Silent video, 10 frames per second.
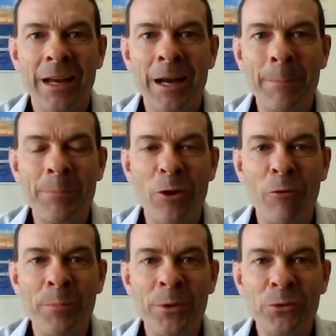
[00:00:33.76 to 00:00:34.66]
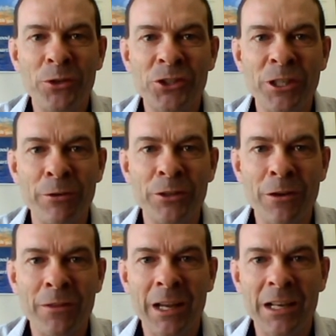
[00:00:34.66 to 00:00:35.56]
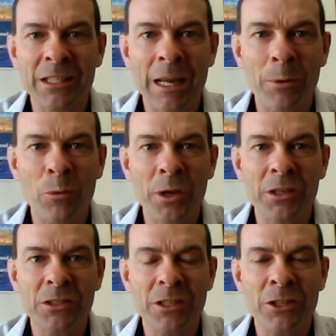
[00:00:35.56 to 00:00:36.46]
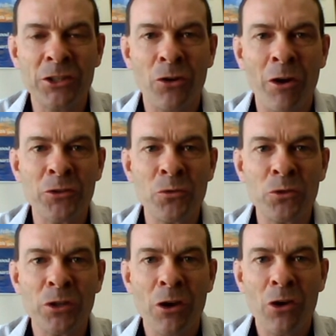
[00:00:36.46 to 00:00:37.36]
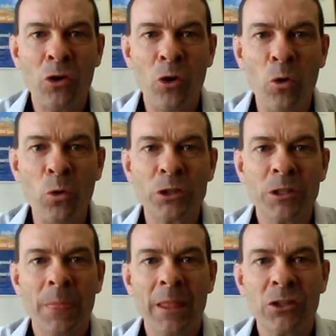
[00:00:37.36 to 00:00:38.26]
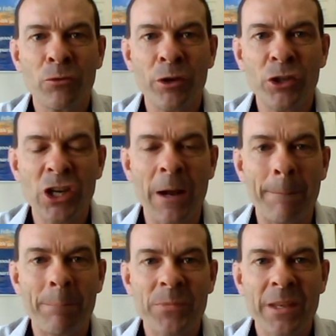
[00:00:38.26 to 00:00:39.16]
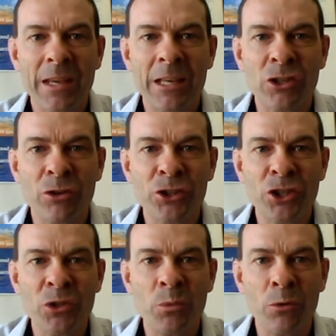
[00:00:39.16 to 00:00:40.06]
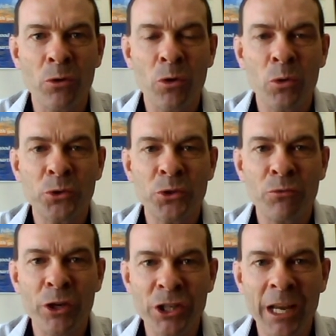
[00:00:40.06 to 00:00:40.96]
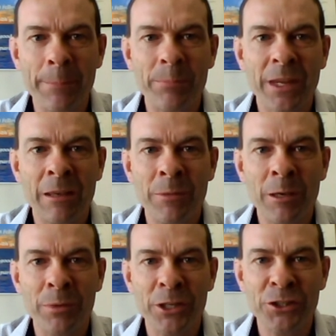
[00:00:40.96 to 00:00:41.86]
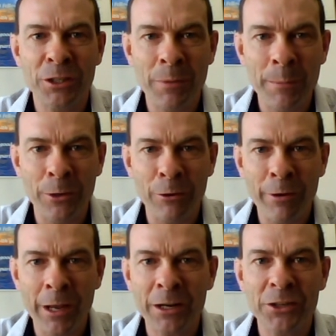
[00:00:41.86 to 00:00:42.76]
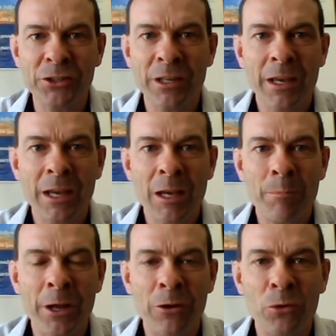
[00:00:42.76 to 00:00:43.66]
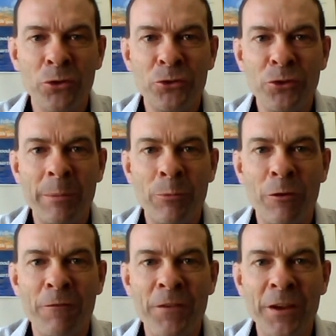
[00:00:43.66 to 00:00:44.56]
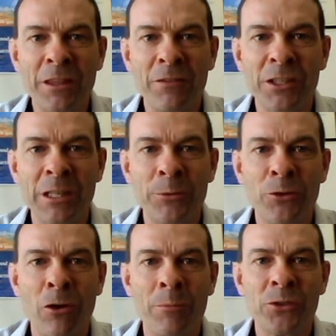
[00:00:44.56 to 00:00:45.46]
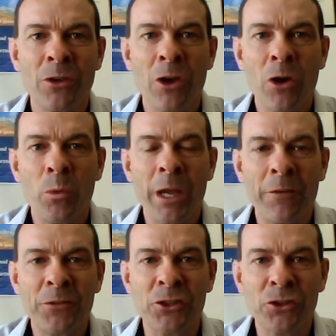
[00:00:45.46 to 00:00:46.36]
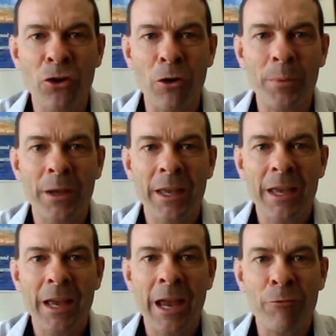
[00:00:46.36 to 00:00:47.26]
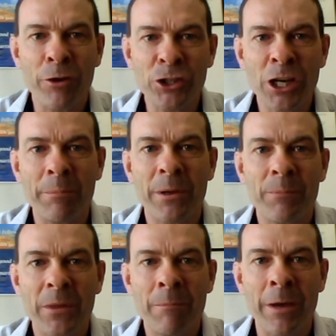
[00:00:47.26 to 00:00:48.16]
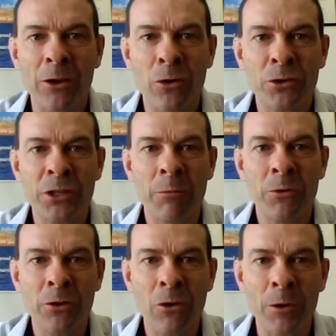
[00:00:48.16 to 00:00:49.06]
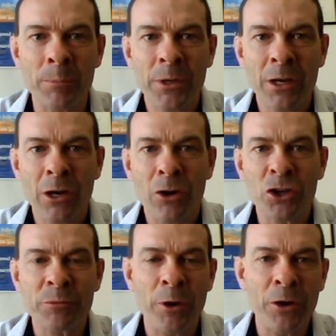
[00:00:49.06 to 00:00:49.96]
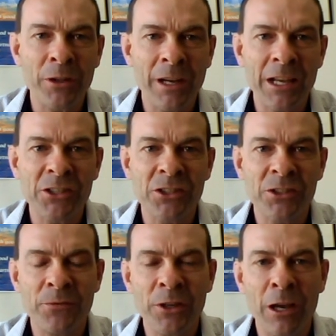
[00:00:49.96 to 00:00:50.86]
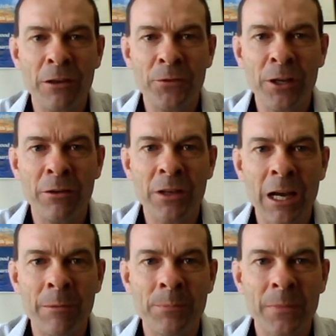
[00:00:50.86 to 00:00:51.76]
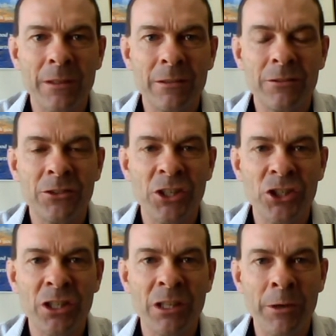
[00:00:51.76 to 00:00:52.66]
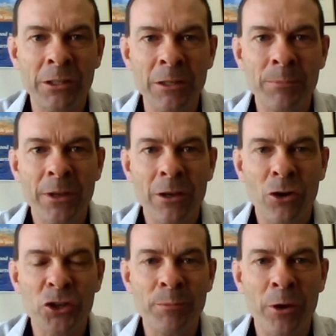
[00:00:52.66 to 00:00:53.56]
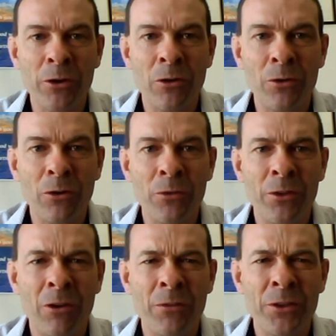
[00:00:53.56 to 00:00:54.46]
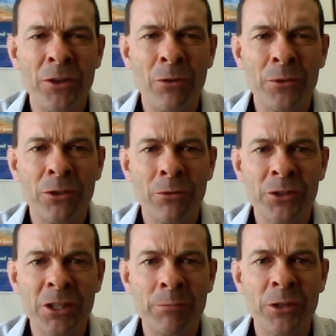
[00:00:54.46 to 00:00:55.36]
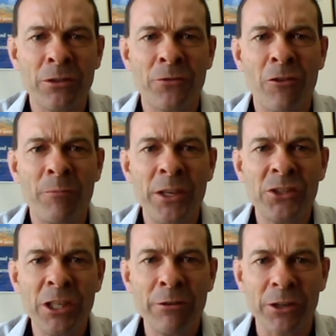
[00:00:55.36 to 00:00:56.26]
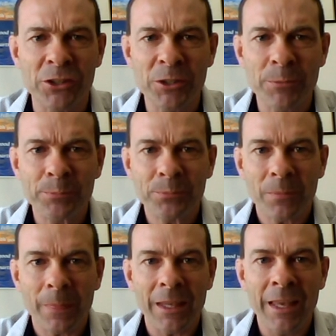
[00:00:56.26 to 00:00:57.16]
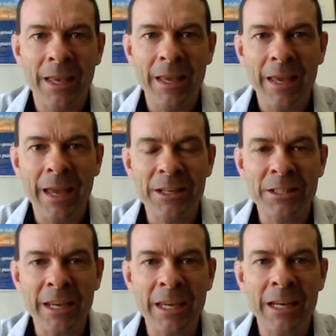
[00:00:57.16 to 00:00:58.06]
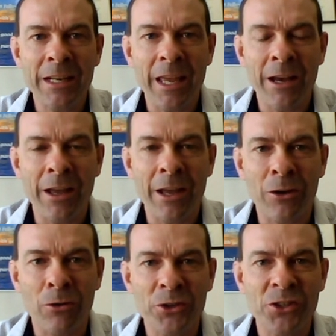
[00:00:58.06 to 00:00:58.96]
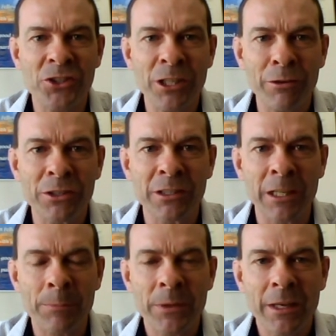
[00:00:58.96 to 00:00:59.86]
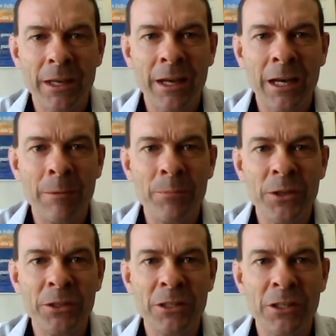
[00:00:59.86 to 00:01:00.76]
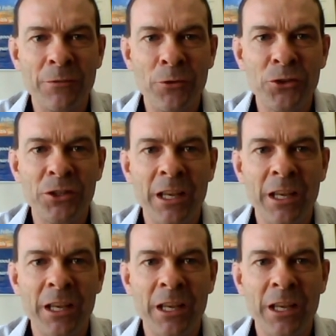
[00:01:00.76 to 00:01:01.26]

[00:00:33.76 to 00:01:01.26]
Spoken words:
I've been doing a series over the last couple of weeks entitled Called to Reach Up. As Christians, we're all called to reach out and be a blessing to people around us, but in order to do that more effectively, sometimes we have to stop and reach up and make contact with God. I spoke in the last video session that we did. I spoke on the subject of being serious and taking our crisis seriously. There's a verse